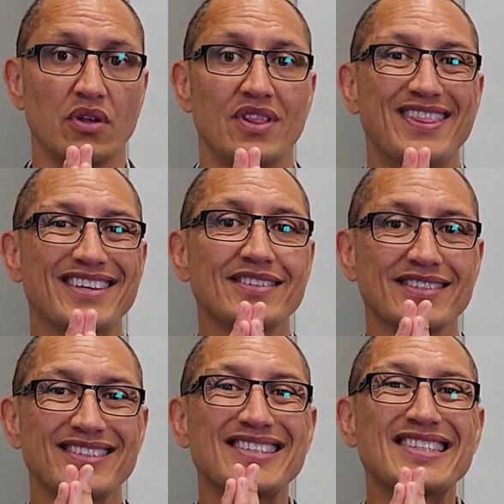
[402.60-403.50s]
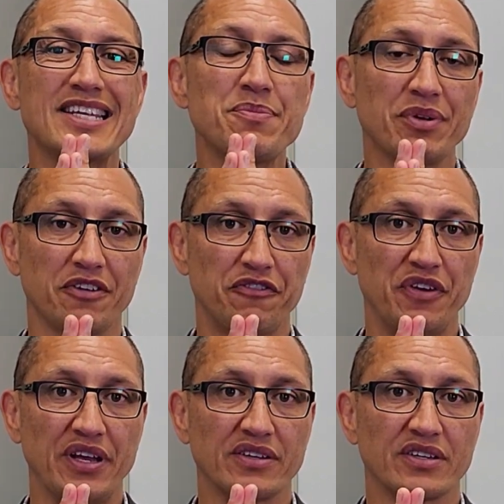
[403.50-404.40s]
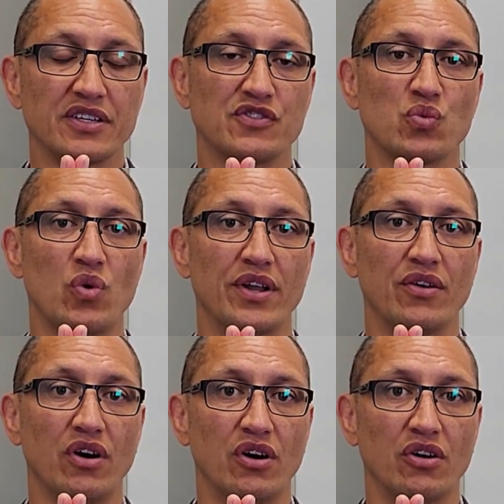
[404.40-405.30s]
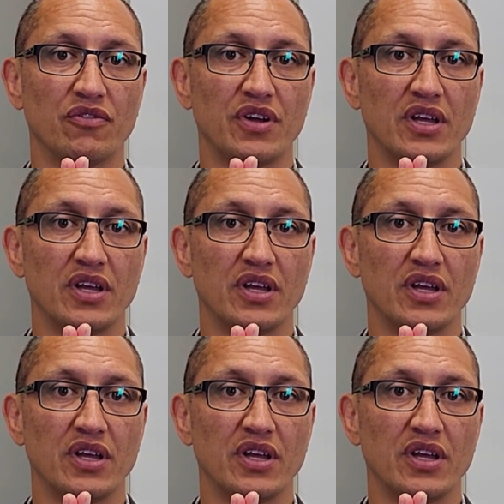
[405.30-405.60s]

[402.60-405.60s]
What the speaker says: This steeple effect gives one of